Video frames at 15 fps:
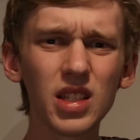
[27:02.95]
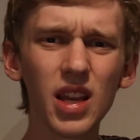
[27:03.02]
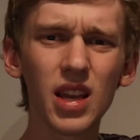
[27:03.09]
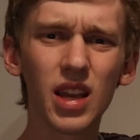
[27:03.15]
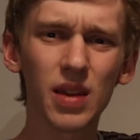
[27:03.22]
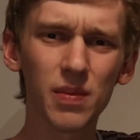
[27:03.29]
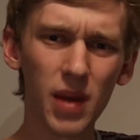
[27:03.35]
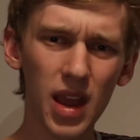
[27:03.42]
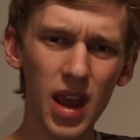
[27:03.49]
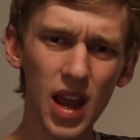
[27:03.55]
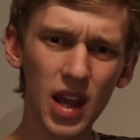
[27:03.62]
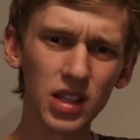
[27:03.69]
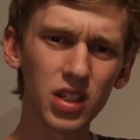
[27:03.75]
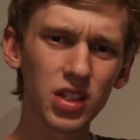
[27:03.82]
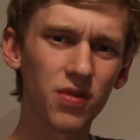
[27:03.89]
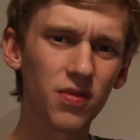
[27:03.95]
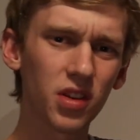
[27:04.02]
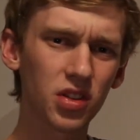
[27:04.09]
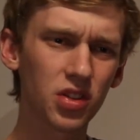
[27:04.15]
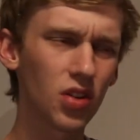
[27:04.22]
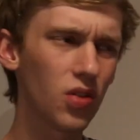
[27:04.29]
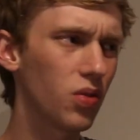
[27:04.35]
like, my hands just
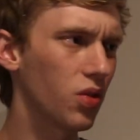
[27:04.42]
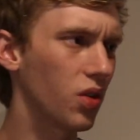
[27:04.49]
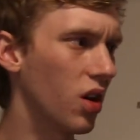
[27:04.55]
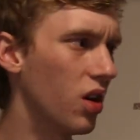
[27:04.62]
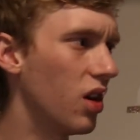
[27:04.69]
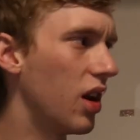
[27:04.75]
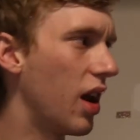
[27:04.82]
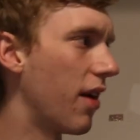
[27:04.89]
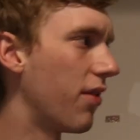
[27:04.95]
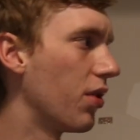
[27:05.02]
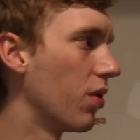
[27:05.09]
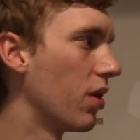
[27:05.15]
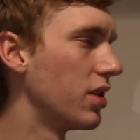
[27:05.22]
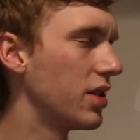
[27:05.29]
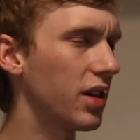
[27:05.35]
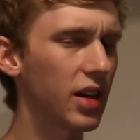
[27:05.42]
feel so good afterwards.